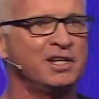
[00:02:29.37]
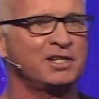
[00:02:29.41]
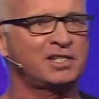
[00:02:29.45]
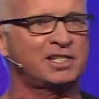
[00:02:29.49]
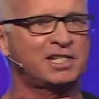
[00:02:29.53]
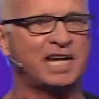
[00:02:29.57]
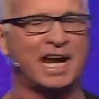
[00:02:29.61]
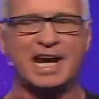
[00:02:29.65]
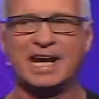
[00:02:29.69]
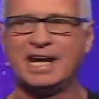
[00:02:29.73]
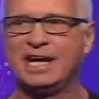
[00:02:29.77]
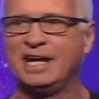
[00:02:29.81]

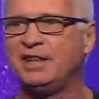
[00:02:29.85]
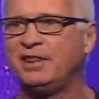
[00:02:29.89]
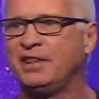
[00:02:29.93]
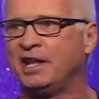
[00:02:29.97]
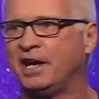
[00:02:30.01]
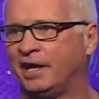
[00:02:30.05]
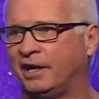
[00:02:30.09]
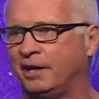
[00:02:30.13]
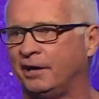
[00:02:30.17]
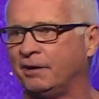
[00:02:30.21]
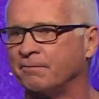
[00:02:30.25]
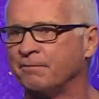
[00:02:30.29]
stay in
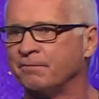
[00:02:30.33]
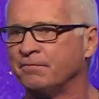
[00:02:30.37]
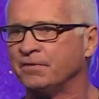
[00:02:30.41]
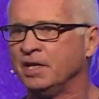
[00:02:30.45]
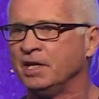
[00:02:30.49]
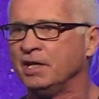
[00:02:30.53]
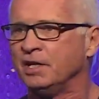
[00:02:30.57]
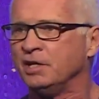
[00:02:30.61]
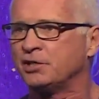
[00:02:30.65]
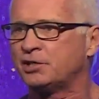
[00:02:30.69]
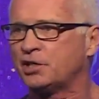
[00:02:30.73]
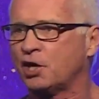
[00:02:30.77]
there.
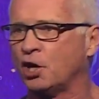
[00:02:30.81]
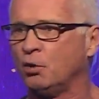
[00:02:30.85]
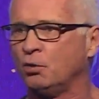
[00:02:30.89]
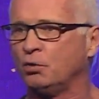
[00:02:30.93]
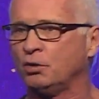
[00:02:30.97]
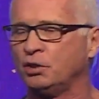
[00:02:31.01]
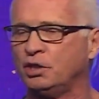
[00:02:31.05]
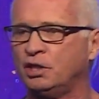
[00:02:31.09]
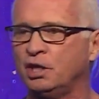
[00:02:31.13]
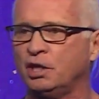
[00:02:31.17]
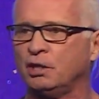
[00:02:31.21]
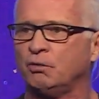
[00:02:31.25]
So
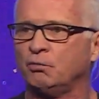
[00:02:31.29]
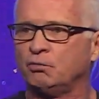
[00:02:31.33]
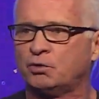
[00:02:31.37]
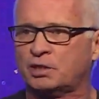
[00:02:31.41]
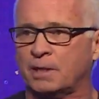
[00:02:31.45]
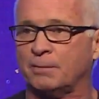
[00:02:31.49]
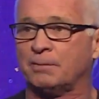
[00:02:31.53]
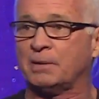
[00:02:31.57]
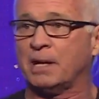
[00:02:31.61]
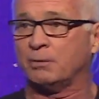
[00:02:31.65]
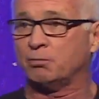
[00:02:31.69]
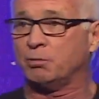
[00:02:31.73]

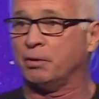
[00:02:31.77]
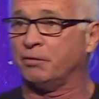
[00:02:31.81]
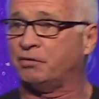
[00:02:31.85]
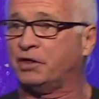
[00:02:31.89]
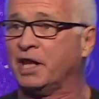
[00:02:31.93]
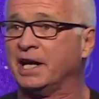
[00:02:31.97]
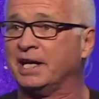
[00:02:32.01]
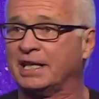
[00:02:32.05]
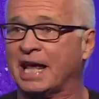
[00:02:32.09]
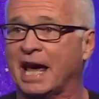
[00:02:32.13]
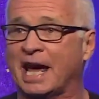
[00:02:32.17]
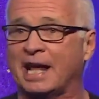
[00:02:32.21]
sometimes we
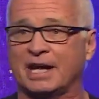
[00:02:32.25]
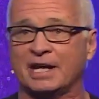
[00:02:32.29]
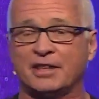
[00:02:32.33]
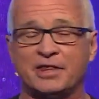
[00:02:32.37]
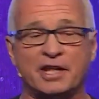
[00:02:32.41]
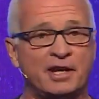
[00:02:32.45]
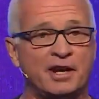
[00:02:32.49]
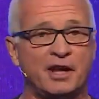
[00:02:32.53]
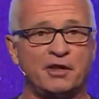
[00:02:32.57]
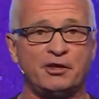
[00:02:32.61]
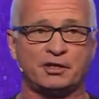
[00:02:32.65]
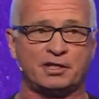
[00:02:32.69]
think that, and
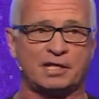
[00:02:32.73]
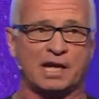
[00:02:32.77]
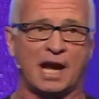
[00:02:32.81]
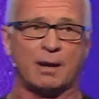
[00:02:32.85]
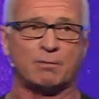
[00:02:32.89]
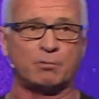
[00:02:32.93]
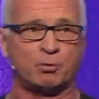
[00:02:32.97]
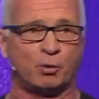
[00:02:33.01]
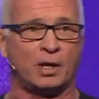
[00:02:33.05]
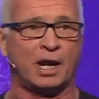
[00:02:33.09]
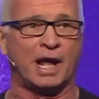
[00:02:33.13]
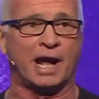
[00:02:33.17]
then other
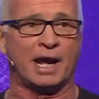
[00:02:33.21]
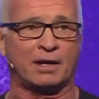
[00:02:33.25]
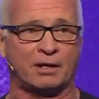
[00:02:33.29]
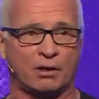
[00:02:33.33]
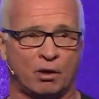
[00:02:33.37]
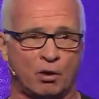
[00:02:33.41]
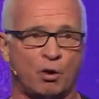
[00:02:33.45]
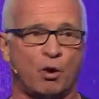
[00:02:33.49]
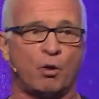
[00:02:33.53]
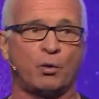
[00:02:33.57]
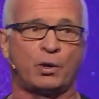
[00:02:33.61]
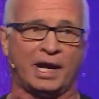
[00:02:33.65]
times we're like,
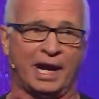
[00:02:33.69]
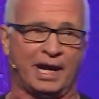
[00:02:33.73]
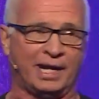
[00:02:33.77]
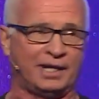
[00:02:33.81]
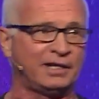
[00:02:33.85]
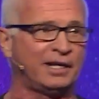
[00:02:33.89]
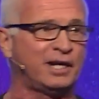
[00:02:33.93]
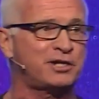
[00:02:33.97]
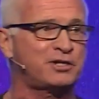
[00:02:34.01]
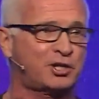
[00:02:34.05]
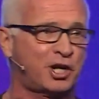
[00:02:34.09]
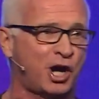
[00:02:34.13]
okay,
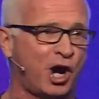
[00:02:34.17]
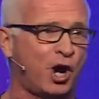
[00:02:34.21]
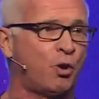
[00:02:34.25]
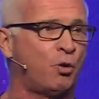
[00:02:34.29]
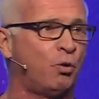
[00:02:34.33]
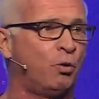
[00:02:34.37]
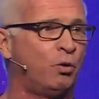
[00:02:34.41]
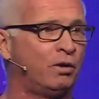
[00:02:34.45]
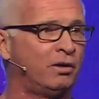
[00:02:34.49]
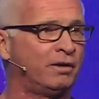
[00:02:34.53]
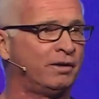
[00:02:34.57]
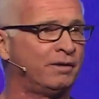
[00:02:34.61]
let's go.
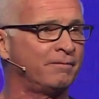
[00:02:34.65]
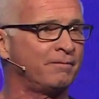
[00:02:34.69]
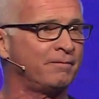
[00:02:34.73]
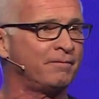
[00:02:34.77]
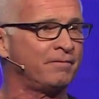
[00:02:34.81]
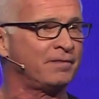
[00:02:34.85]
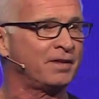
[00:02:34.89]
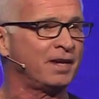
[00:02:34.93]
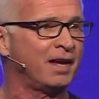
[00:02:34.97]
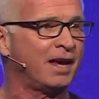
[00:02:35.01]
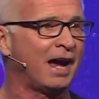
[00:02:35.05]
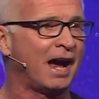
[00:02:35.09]

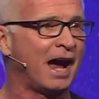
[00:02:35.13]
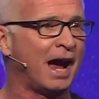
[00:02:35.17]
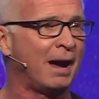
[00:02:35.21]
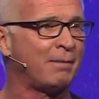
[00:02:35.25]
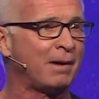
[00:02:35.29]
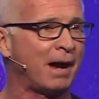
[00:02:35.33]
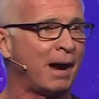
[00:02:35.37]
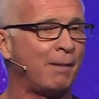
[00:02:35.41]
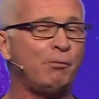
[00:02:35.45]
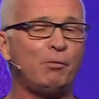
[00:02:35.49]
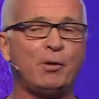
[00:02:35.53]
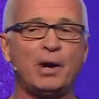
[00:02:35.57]

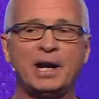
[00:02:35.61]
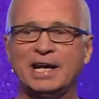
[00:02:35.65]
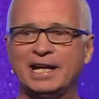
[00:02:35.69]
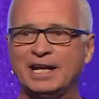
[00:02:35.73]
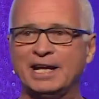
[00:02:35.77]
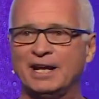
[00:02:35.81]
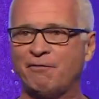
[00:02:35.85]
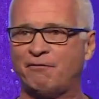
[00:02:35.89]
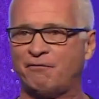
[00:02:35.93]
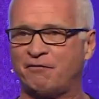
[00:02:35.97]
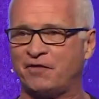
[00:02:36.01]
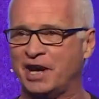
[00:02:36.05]
I'm ready
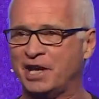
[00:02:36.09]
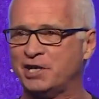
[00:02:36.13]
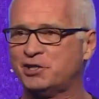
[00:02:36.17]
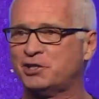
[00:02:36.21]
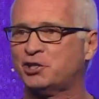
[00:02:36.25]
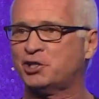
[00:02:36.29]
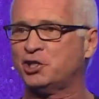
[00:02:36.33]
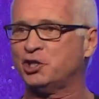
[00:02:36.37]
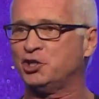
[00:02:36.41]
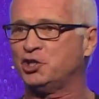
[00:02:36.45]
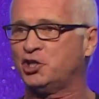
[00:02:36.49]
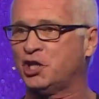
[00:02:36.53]
to face
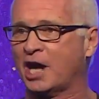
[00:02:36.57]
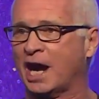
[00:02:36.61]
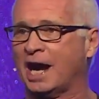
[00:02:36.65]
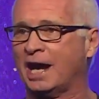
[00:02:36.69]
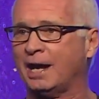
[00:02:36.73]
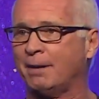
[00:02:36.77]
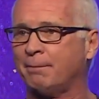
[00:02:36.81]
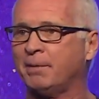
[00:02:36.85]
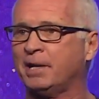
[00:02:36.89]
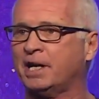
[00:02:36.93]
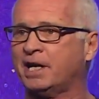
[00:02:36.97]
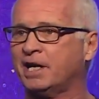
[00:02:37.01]
the
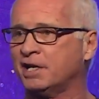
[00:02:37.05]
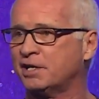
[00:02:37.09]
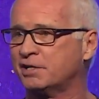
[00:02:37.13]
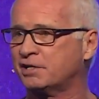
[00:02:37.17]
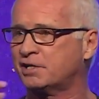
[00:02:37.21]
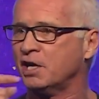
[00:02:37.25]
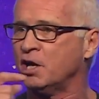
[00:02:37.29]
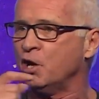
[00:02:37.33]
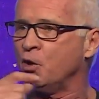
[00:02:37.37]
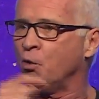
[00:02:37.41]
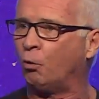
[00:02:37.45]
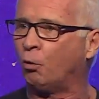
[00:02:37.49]
giant,
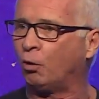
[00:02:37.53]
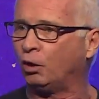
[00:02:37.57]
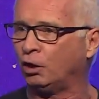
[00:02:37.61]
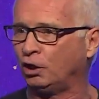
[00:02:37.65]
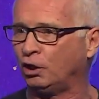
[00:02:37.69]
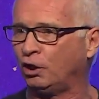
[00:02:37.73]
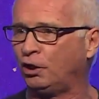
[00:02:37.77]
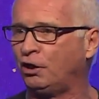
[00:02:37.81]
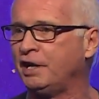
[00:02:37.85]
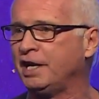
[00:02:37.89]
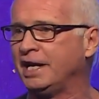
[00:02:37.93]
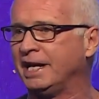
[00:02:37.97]
because we're
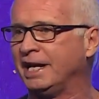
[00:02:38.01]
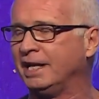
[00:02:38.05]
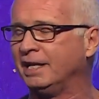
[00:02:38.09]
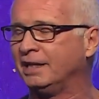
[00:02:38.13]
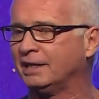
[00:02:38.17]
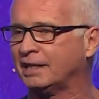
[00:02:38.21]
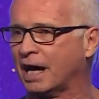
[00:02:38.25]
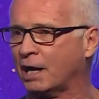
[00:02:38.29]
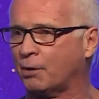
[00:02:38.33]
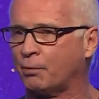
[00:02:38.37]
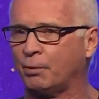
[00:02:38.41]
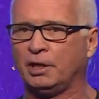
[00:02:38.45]
learning,
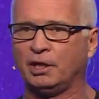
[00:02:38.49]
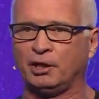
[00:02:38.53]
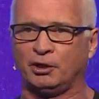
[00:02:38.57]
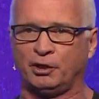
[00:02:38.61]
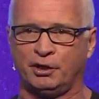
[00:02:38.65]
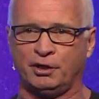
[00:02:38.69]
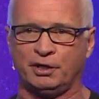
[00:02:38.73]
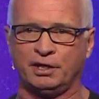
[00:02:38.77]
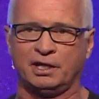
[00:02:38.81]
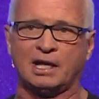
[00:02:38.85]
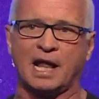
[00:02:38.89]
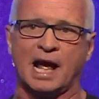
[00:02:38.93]
like we
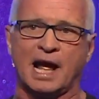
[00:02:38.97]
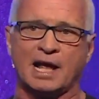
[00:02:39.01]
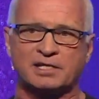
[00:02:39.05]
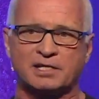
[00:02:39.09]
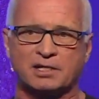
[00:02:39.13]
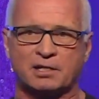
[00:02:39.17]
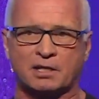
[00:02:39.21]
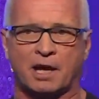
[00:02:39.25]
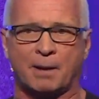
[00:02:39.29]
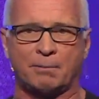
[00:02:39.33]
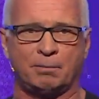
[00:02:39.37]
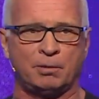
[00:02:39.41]
learned
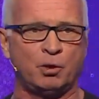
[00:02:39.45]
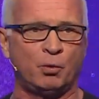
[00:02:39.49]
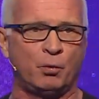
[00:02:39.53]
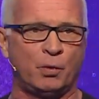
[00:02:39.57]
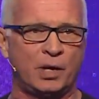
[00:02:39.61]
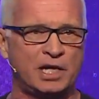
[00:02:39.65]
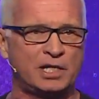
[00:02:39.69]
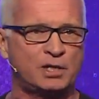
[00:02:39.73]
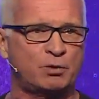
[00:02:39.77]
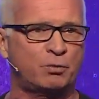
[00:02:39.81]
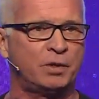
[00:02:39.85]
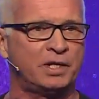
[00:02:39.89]
last couple of
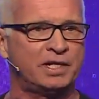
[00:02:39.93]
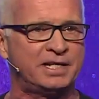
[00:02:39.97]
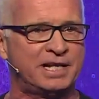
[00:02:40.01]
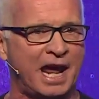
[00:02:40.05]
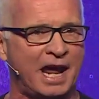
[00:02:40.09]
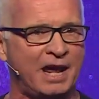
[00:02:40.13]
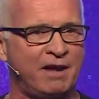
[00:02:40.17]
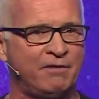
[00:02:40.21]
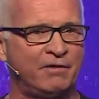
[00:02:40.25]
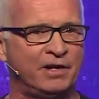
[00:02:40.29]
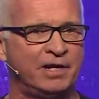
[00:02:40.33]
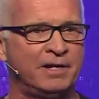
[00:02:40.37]
weeks with
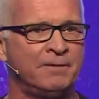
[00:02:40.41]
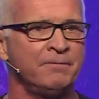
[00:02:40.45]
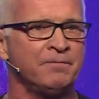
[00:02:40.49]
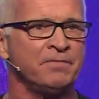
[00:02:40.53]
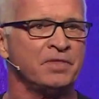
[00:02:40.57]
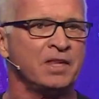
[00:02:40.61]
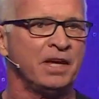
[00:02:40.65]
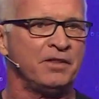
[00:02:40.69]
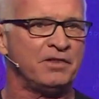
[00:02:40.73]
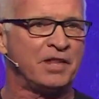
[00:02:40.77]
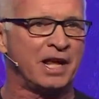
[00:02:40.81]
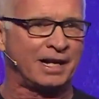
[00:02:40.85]
David,
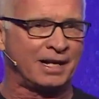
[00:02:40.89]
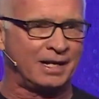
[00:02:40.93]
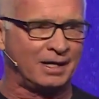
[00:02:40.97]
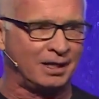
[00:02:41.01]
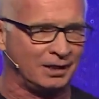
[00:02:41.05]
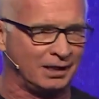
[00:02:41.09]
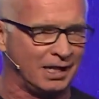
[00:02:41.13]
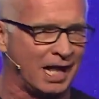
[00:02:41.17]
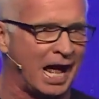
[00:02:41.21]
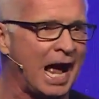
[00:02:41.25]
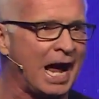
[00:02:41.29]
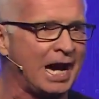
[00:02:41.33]
that
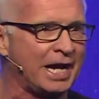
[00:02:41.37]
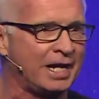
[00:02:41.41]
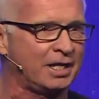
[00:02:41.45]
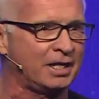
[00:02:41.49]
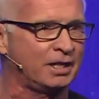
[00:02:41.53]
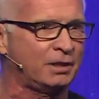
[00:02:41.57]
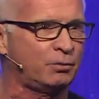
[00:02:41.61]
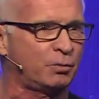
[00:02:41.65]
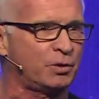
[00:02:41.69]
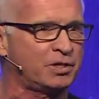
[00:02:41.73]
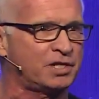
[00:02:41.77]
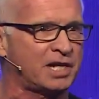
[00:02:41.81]

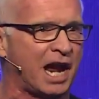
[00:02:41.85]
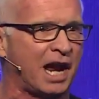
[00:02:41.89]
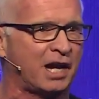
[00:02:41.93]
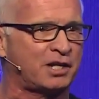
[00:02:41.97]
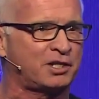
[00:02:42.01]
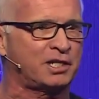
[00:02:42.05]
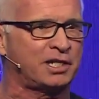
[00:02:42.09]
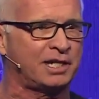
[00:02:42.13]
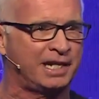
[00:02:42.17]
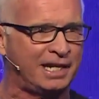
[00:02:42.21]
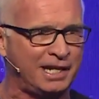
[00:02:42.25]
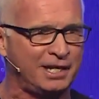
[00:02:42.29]
Goliath was
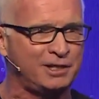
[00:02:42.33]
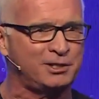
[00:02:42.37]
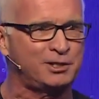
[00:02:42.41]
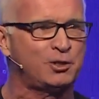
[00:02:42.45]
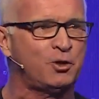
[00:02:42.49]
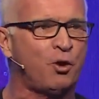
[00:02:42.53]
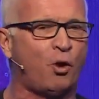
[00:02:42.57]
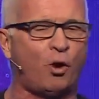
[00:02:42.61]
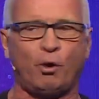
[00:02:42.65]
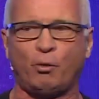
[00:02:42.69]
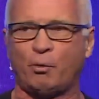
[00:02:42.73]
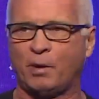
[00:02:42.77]
actually his
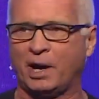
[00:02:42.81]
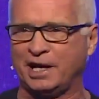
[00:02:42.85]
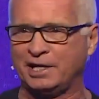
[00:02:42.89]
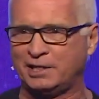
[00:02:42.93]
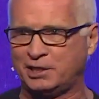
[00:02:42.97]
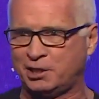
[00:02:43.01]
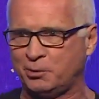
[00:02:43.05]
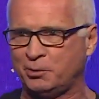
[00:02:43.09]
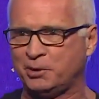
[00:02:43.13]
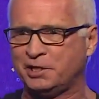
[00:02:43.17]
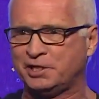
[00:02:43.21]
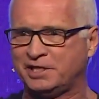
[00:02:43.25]
doorway
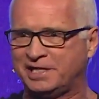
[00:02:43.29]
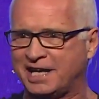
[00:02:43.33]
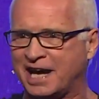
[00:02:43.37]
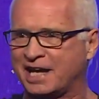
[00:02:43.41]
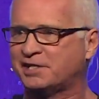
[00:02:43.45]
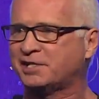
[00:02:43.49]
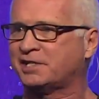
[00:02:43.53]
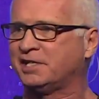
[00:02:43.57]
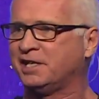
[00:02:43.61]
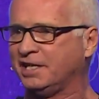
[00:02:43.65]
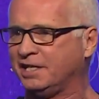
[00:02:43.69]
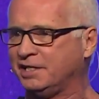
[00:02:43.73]
to his
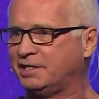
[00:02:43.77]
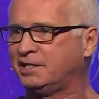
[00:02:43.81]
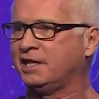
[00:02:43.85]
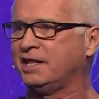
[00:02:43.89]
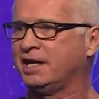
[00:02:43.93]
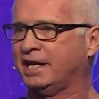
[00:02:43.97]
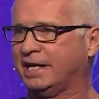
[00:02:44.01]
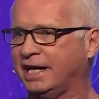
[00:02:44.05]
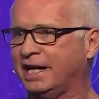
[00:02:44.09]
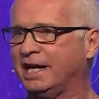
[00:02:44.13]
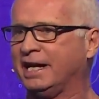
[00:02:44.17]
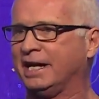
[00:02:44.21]
destiny, to
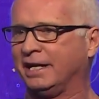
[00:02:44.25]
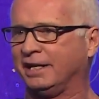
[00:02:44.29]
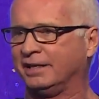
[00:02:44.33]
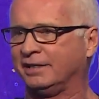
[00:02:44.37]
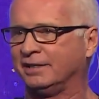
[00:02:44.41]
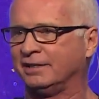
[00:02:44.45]
the king.